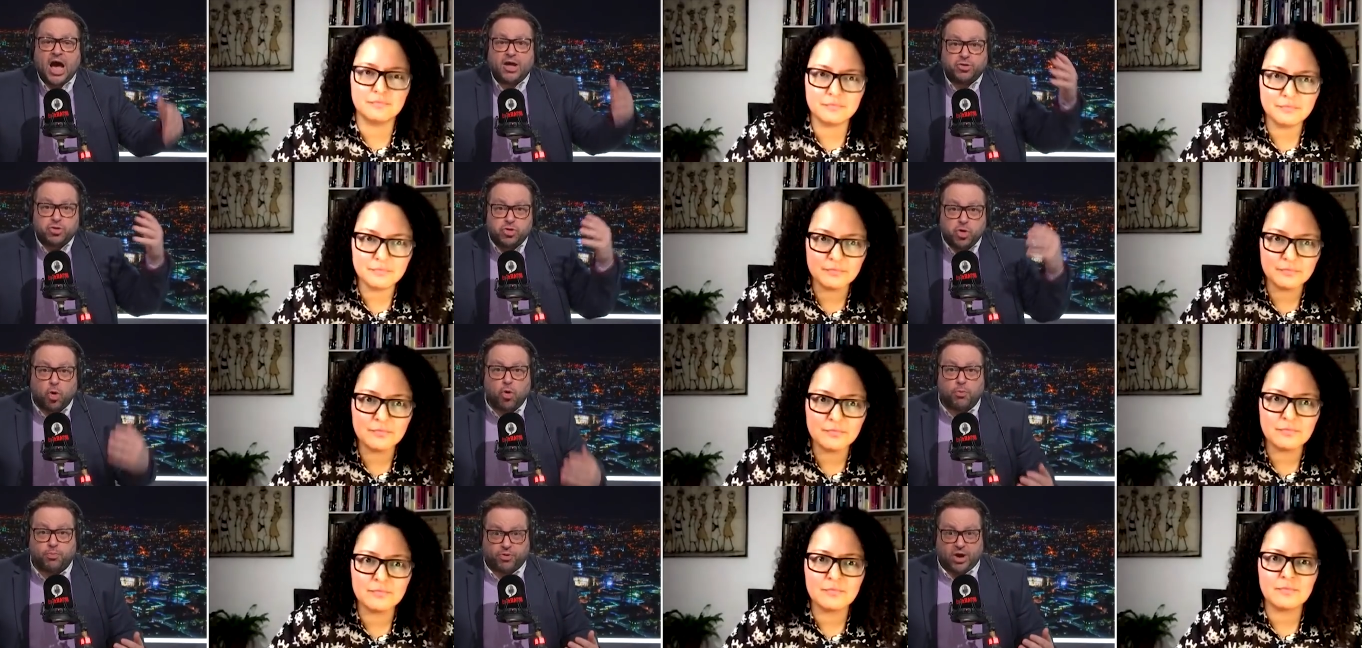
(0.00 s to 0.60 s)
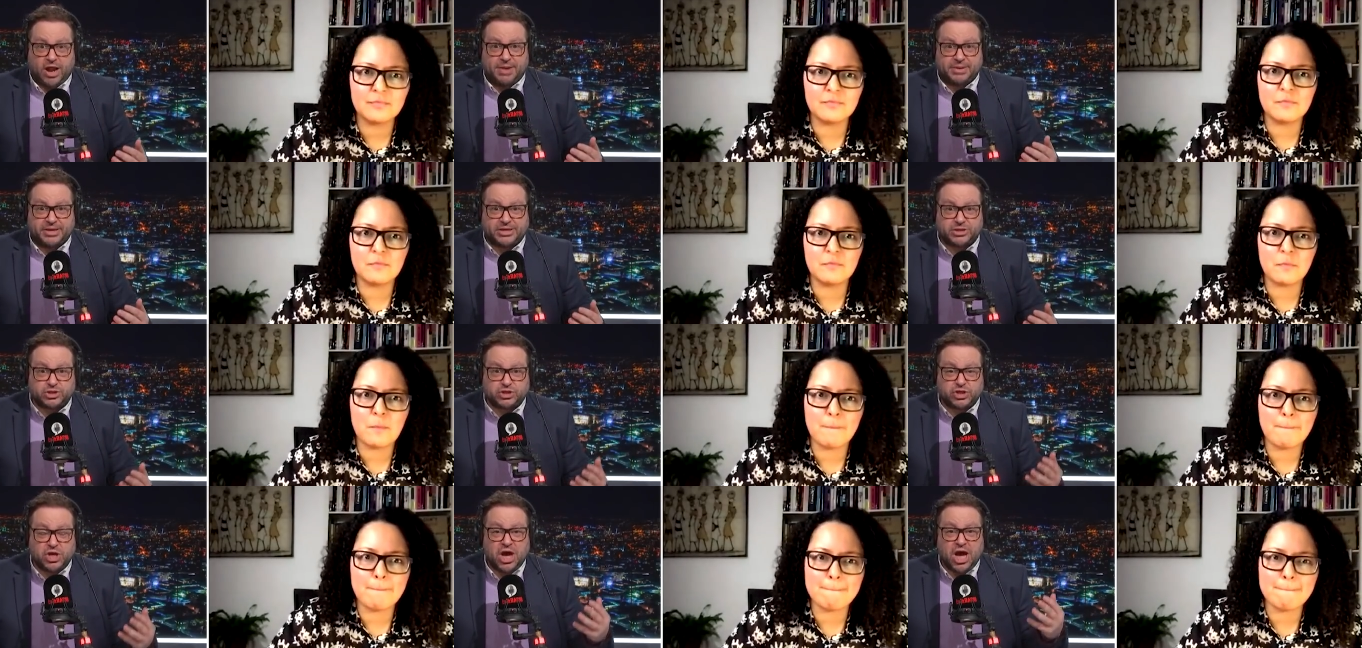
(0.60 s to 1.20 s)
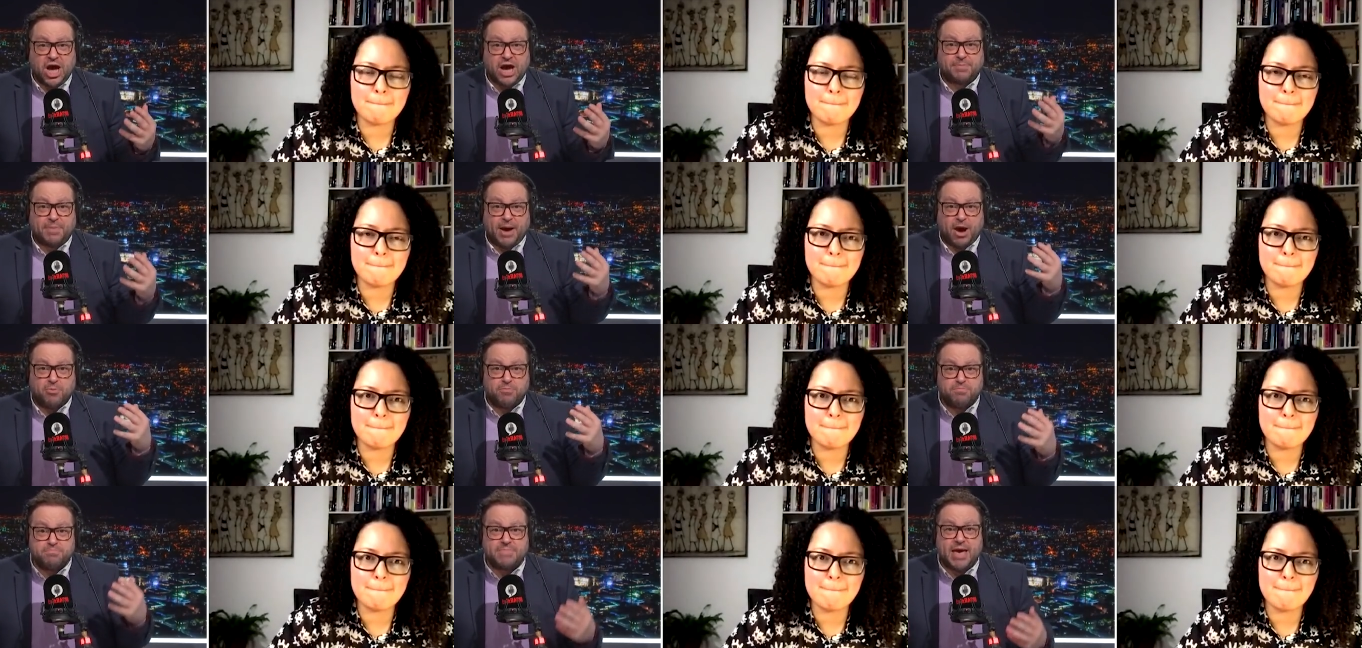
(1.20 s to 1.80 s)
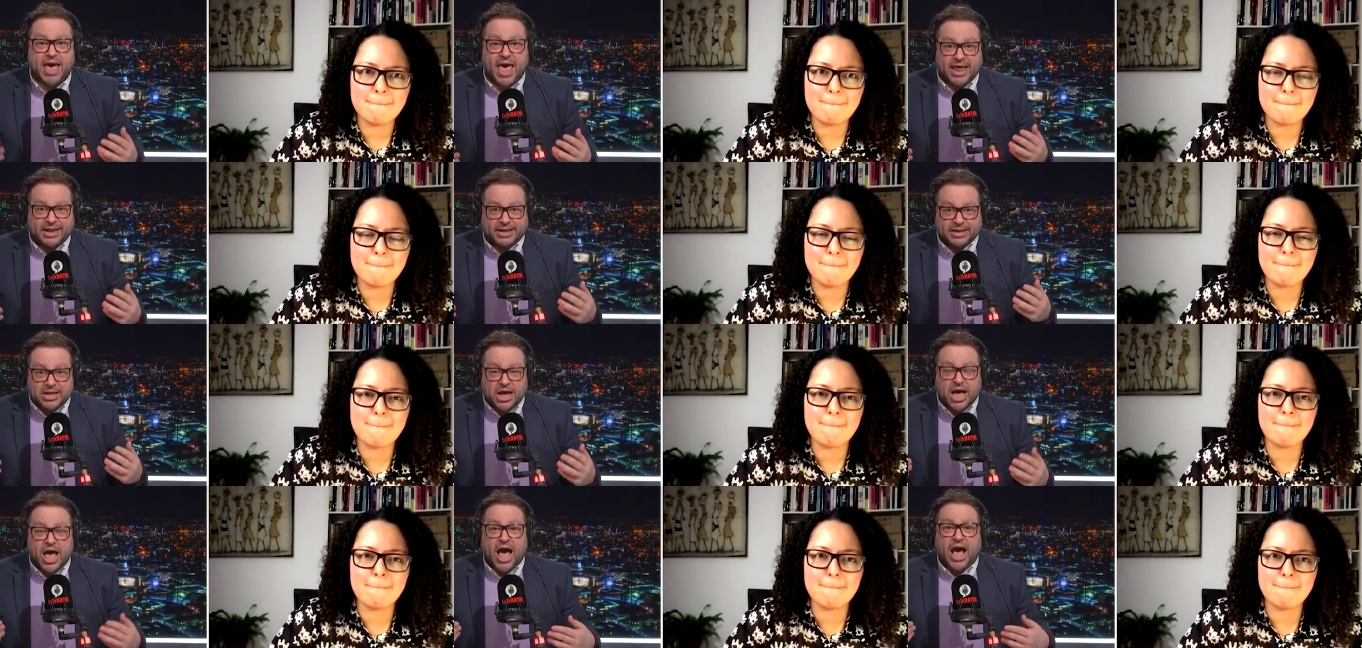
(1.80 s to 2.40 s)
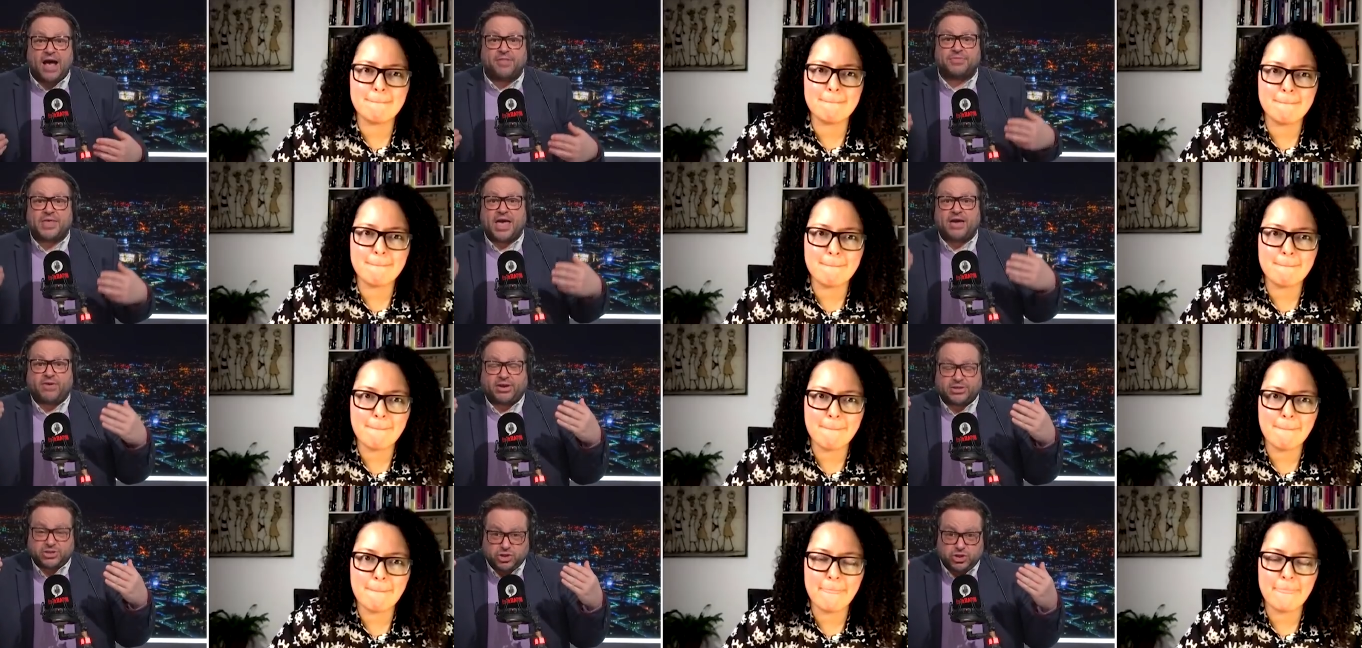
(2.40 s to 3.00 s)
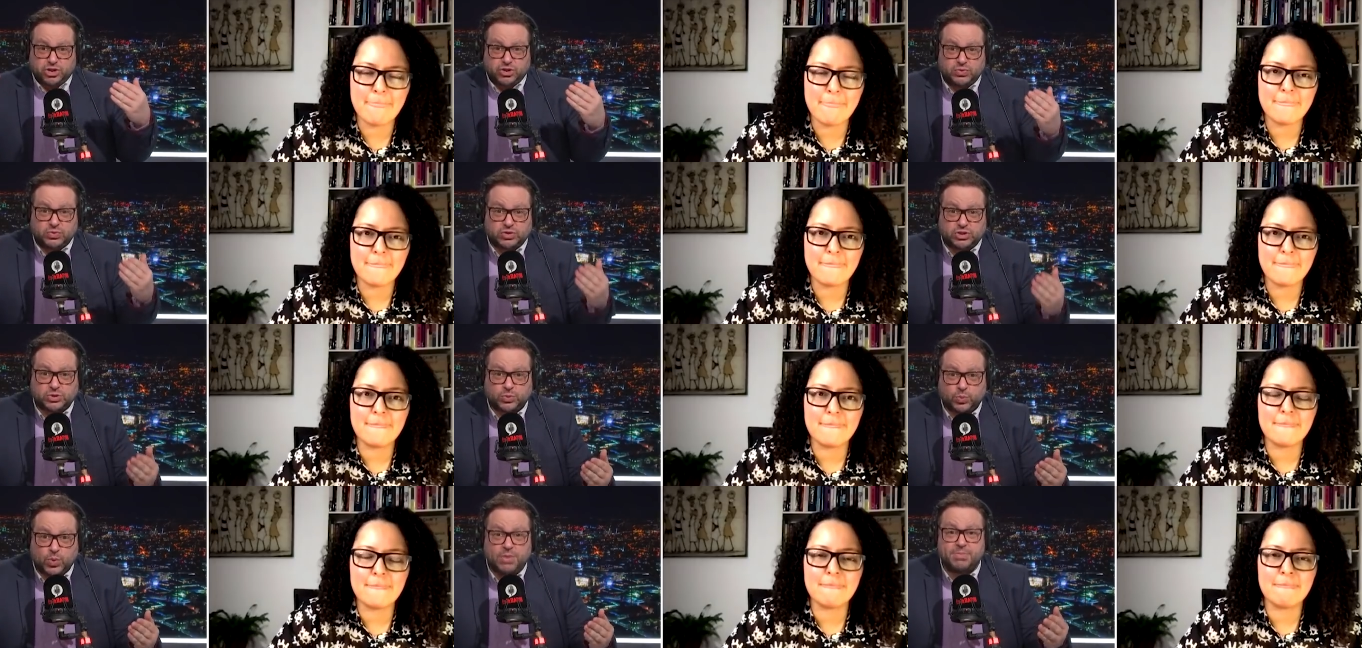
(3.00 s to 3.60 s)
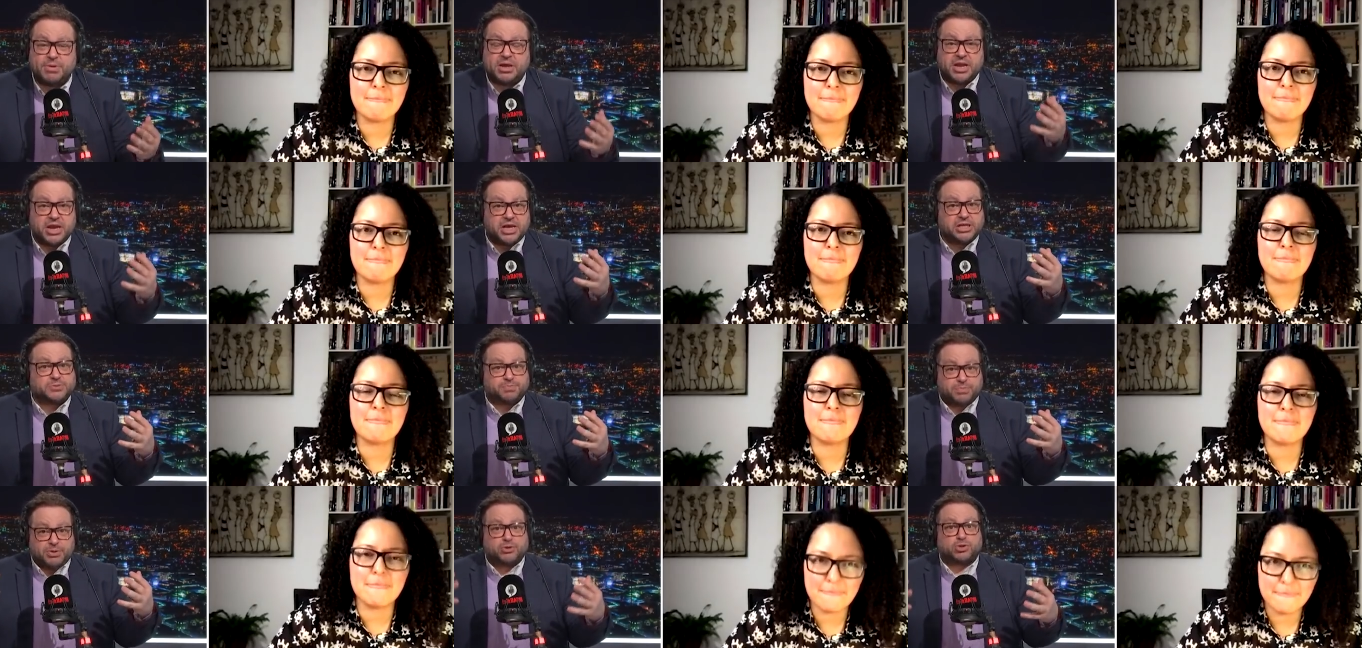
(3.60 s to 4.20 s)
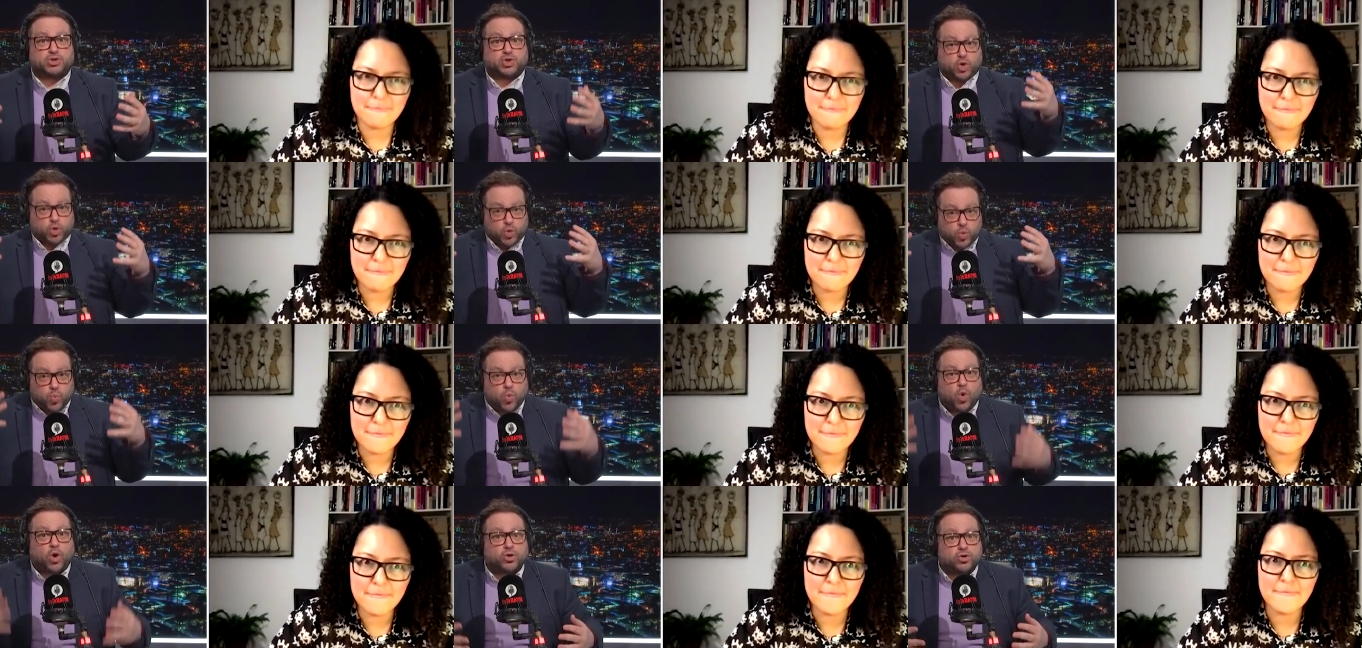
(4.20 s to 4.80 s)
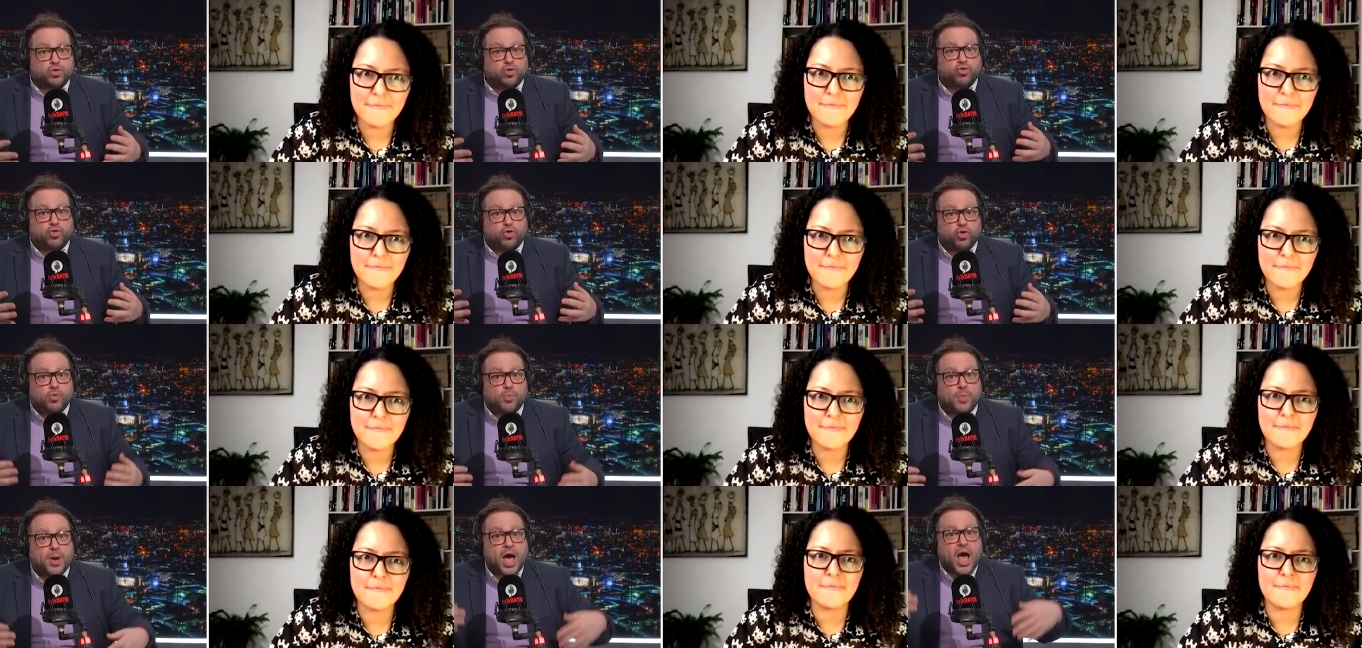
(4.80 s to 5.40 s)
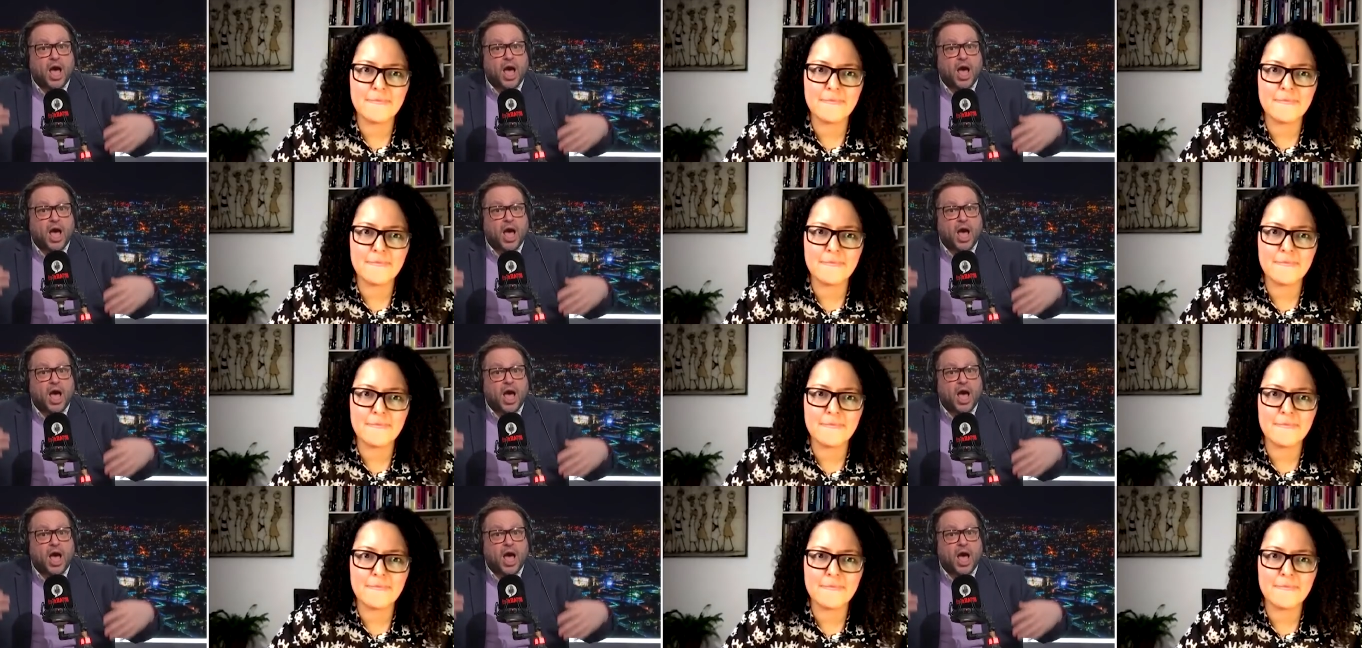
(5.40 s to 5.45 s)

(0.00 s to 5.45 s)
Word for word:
Speaker 1: And your premise about men and their attitudes to women is built on one group